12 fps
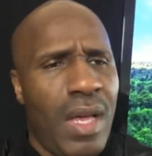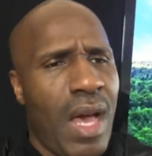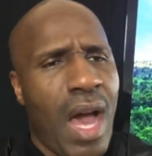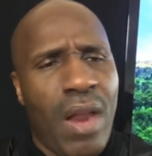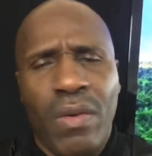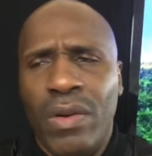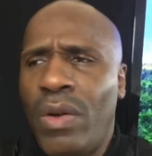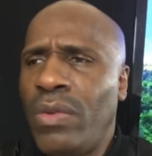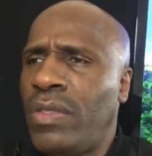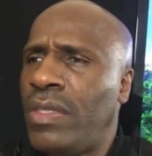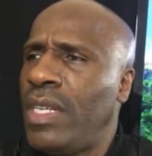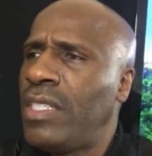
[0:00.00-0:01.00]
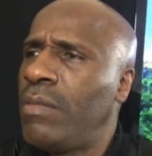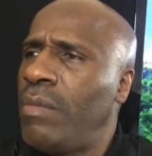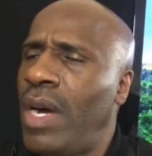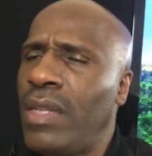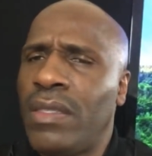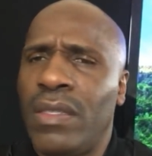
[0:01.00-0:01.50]
I don't know, six
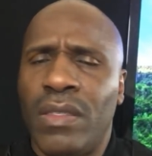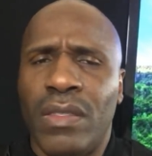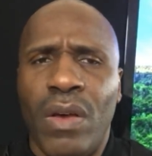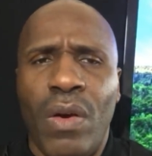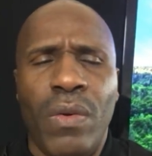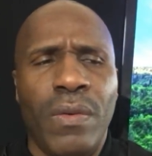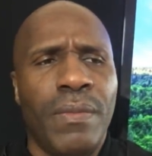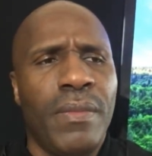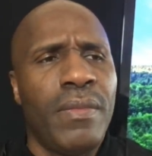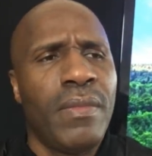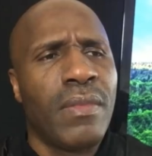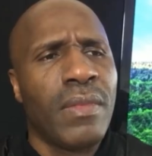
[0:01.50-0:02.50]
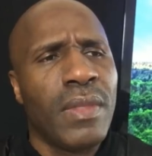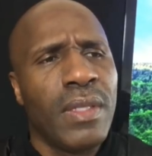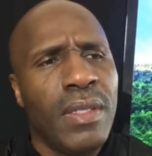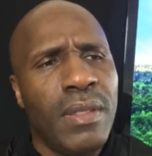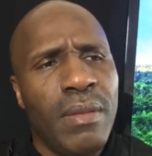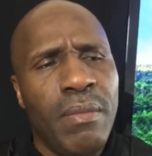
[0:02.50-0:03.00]
months or so,
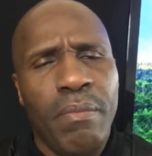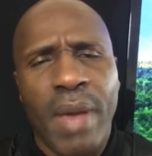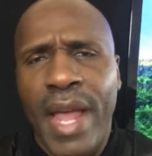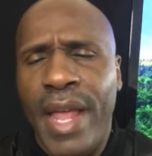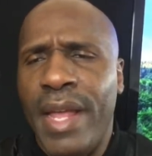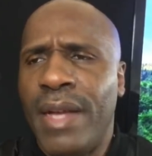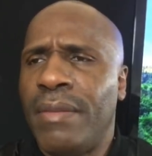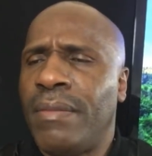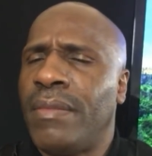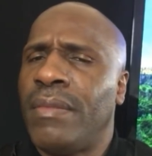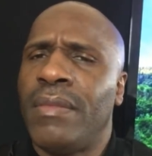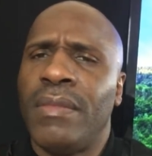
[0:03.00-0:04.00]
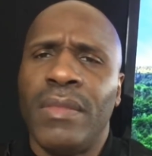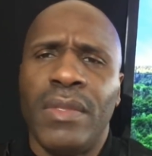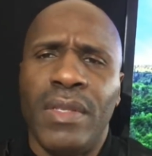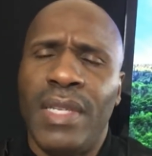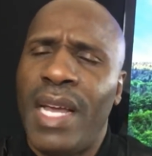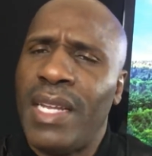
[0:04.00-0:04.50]
bam,
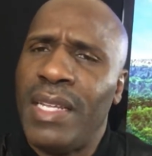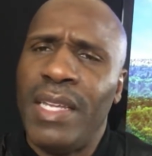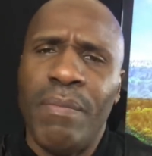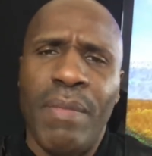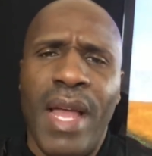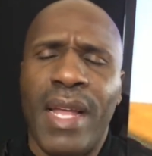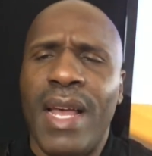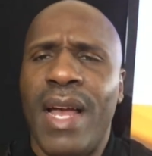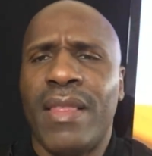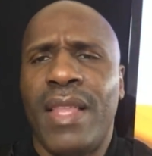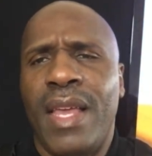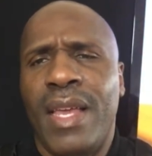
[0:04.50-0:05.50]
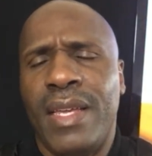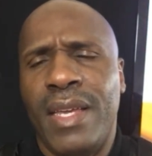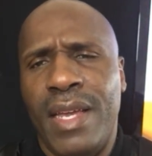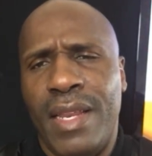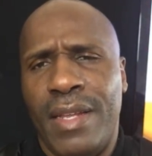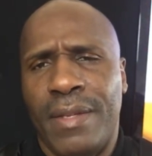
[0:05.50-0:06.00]
you got to get back out there and
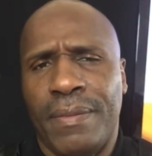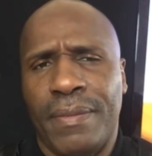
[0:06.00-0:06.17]
get it.